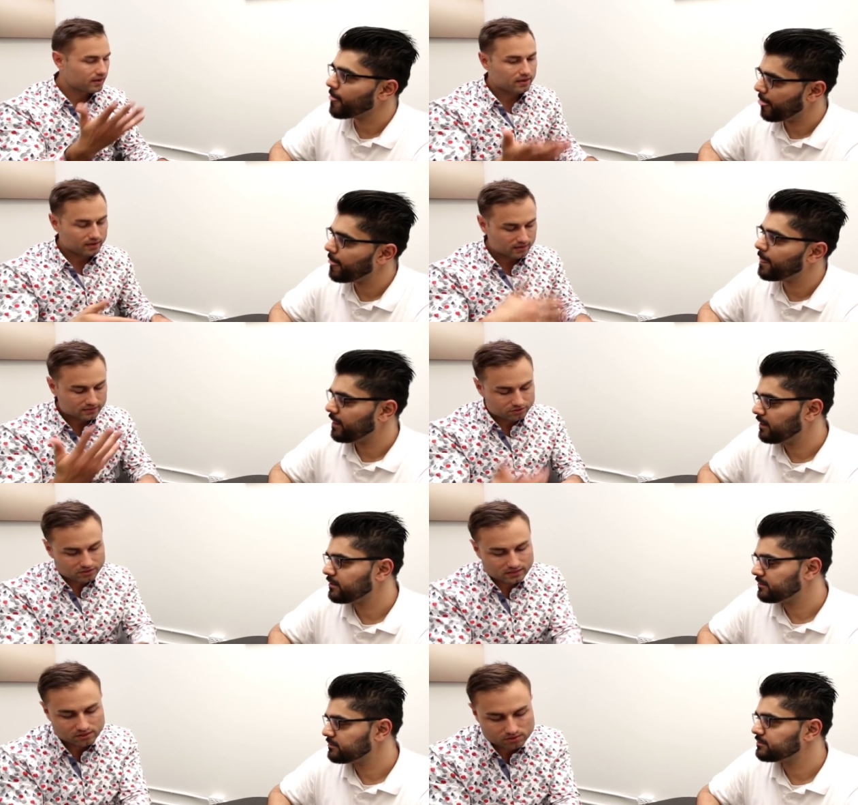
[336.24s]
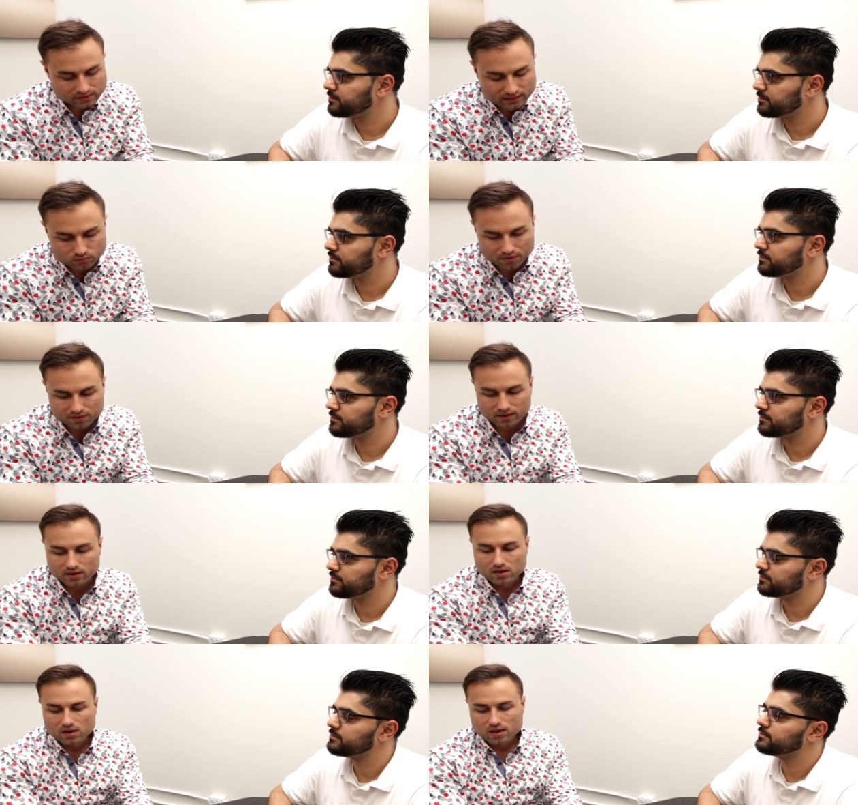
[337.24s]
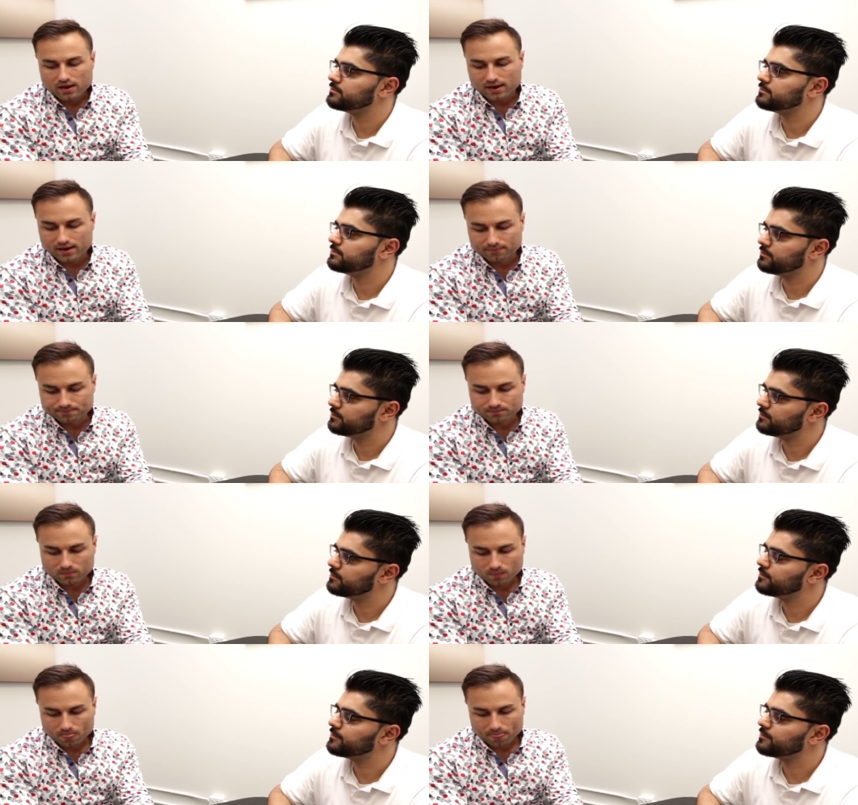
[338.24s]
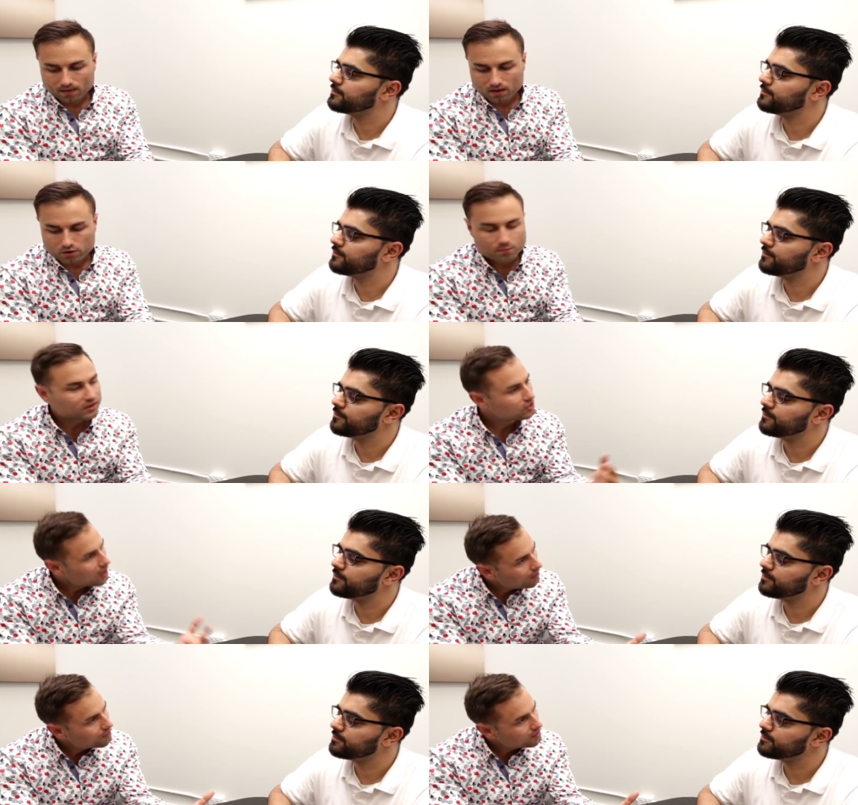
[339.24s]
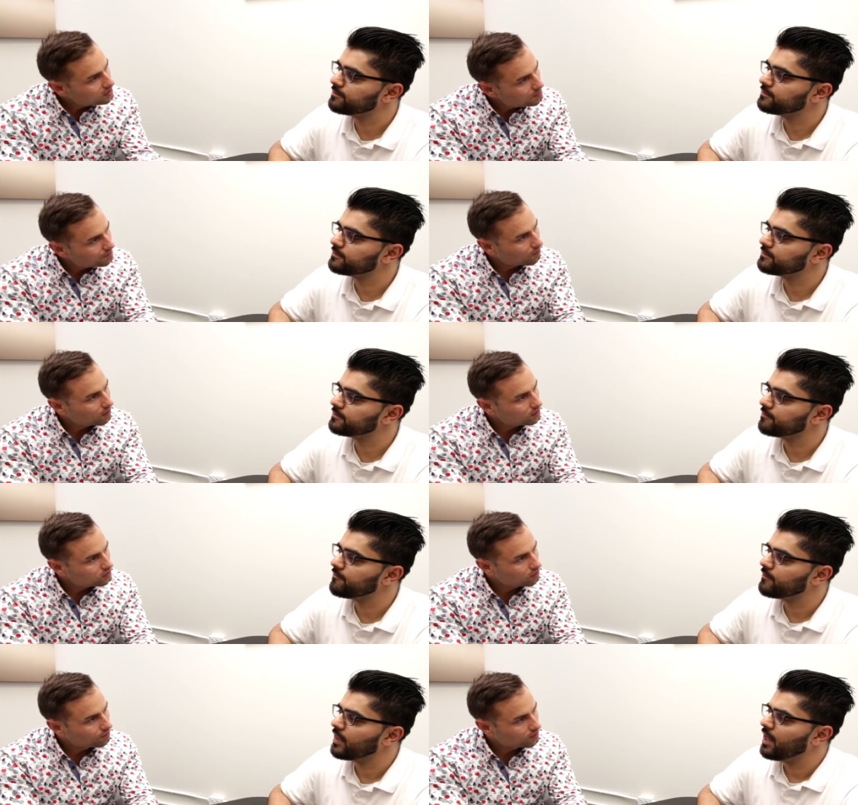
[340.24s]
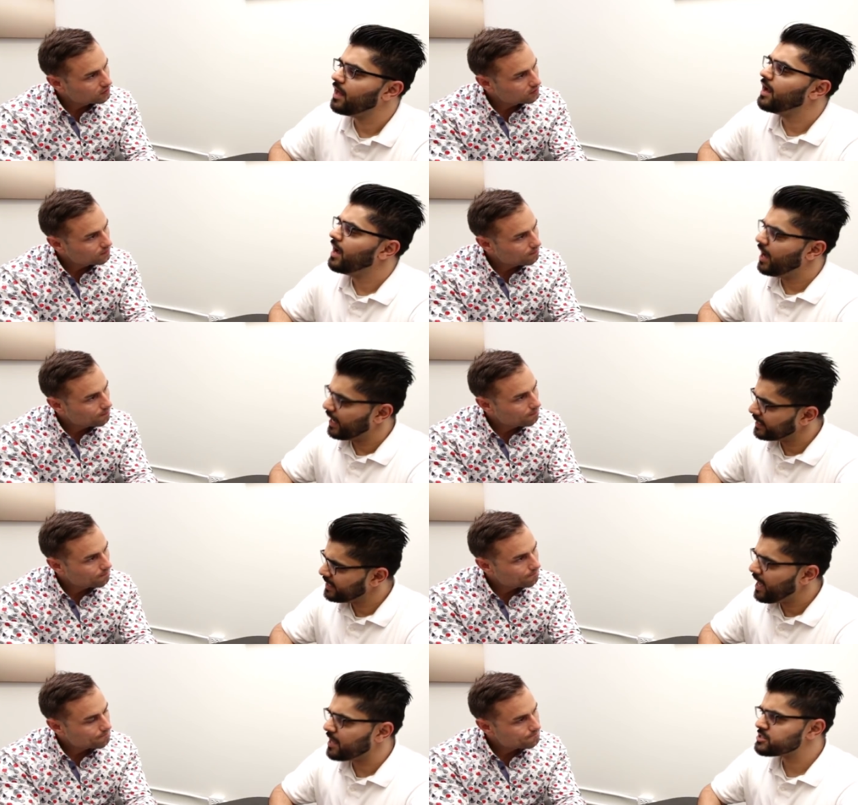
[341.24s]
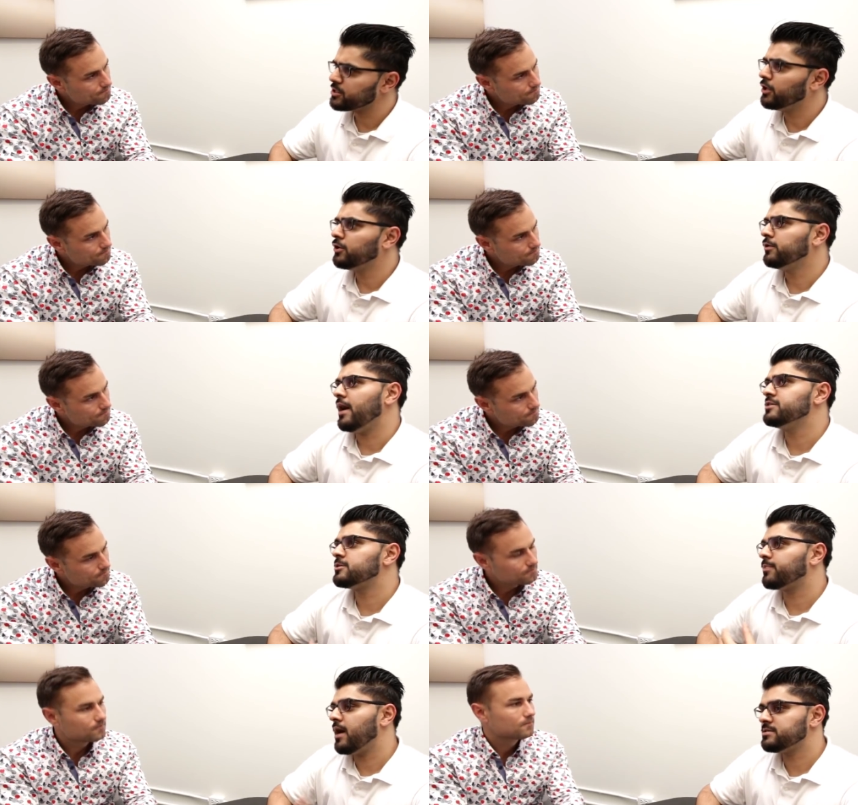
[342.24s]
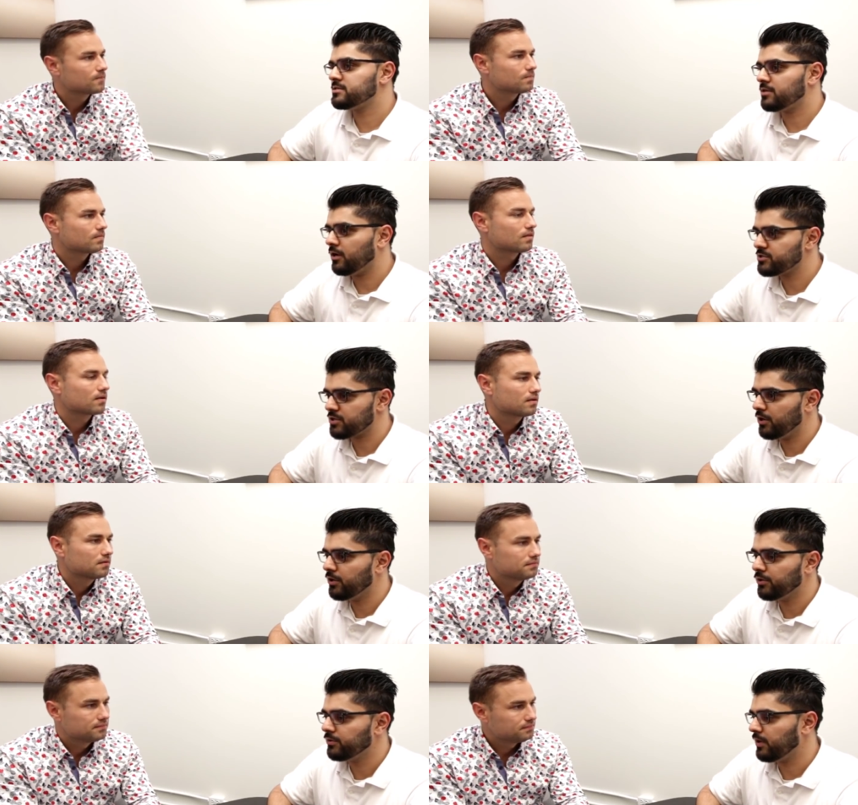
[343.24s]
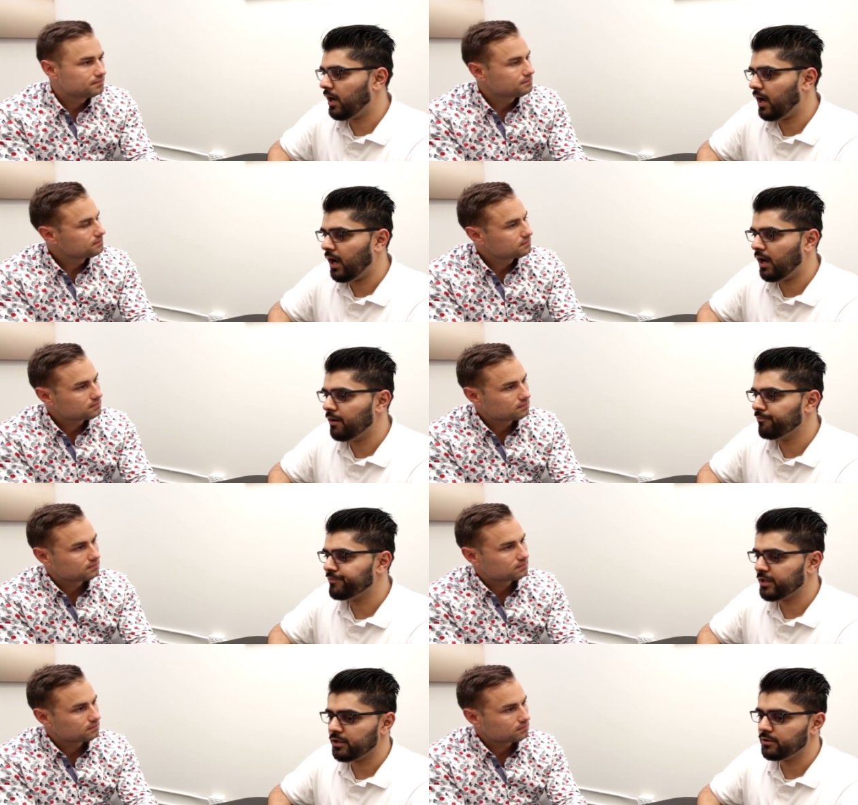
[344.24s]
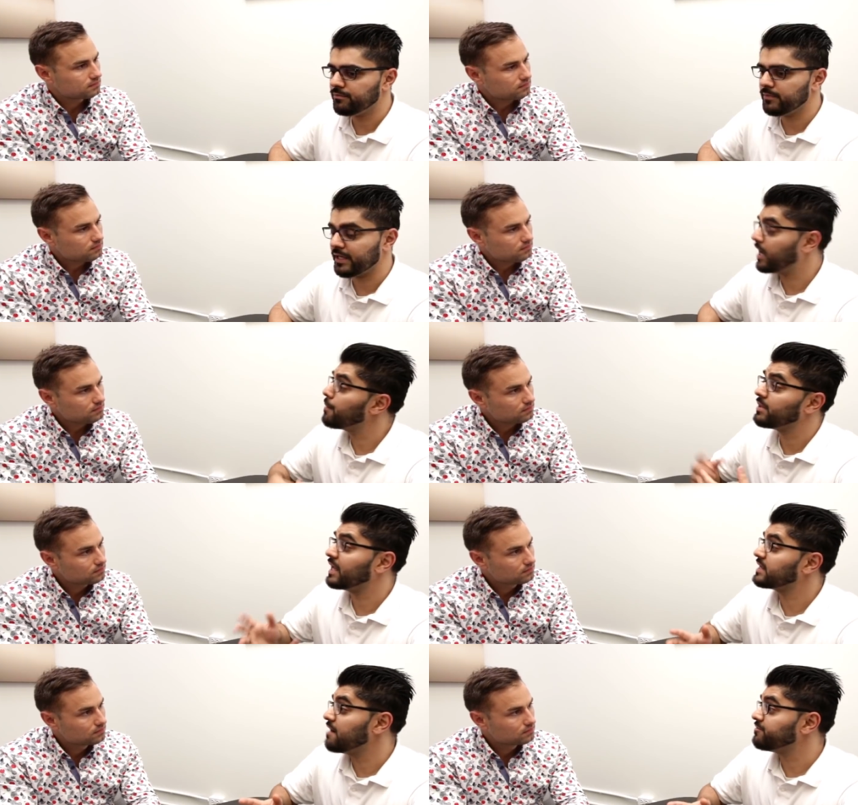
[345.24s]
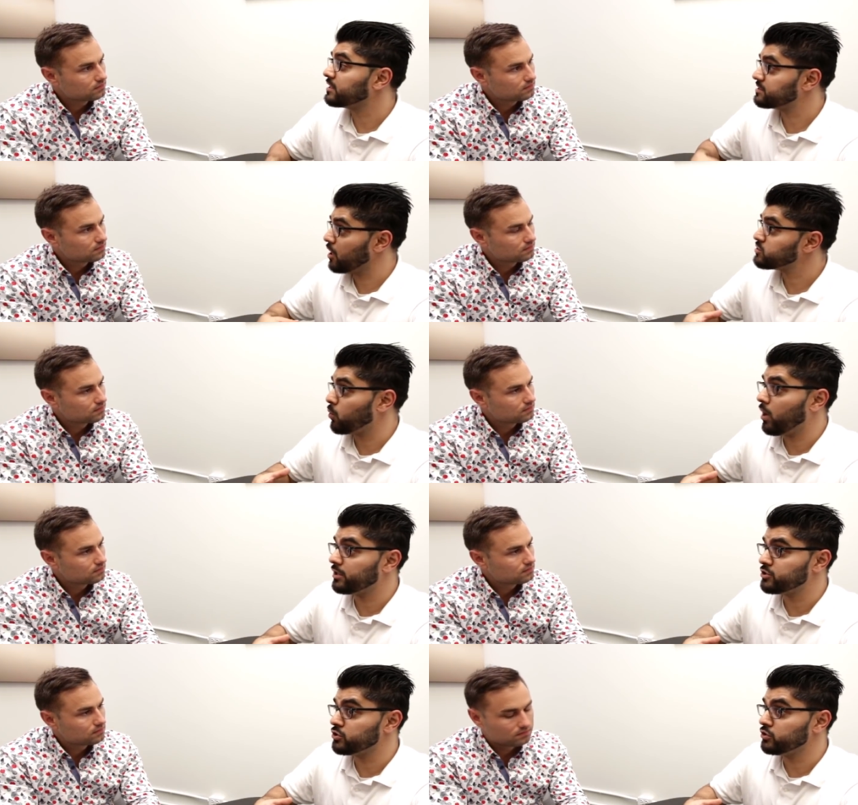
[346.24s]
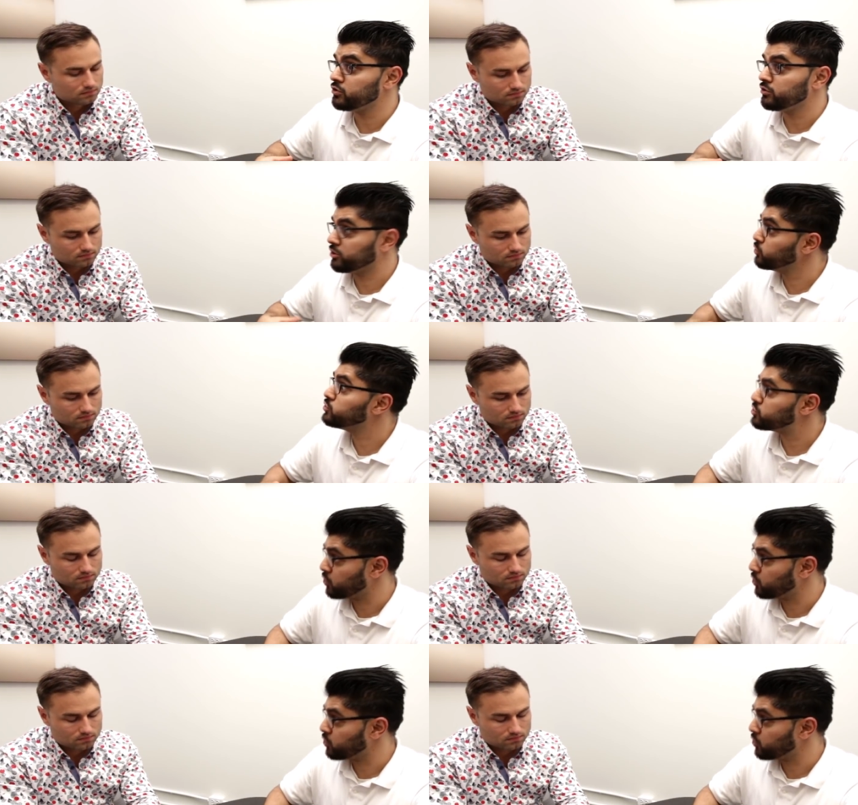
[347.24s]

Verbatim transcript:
Speaker 1: etc., cetera, etc. Cetera. That's one thing. Um, you mentioned other things before, so for this. Yeah,
Speaker 2: so enterprise is also, um, you know, like a company like Netflix, they also want to use